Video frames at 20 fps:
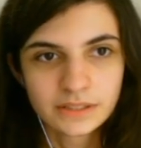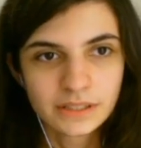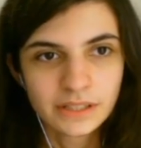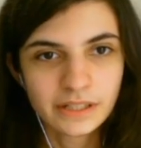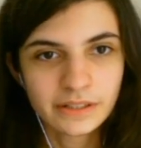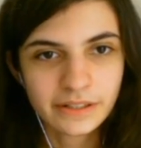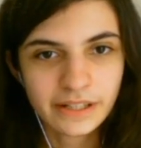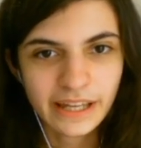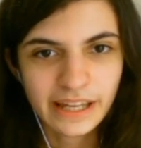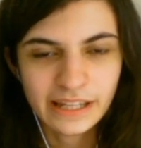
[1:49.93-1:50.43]

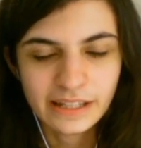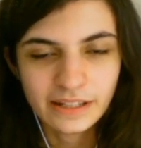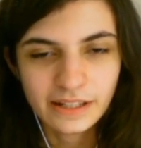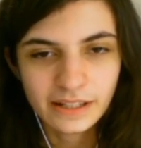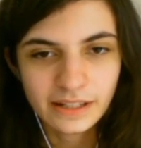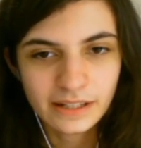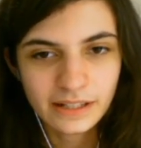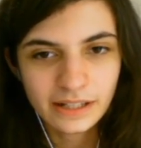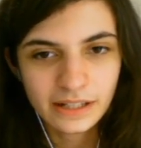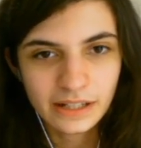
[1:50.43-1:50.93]
Okay,
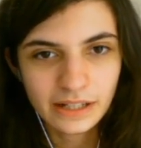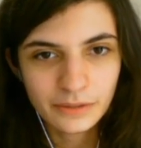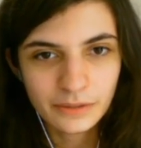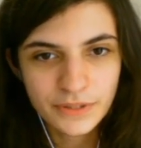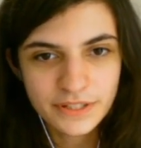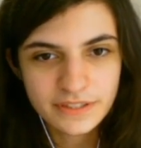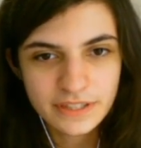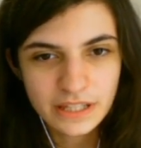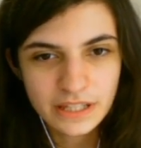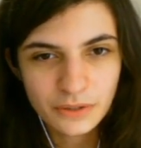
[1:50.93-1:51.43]

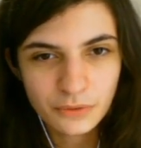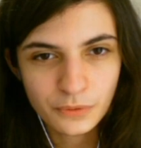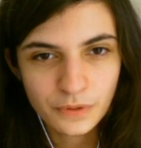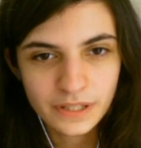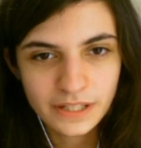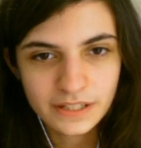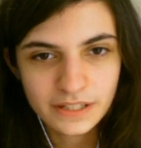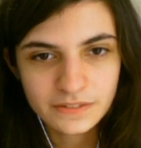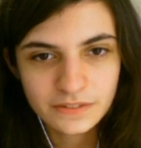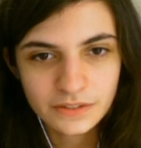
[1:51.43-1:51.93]
we see
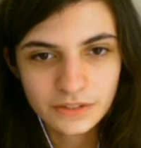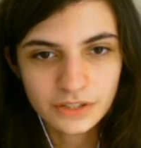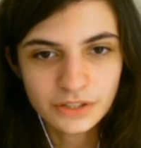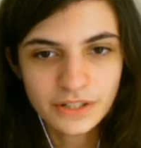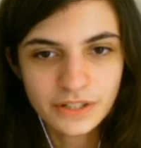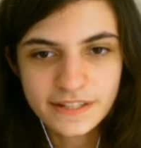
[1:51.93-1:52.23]
queen e2.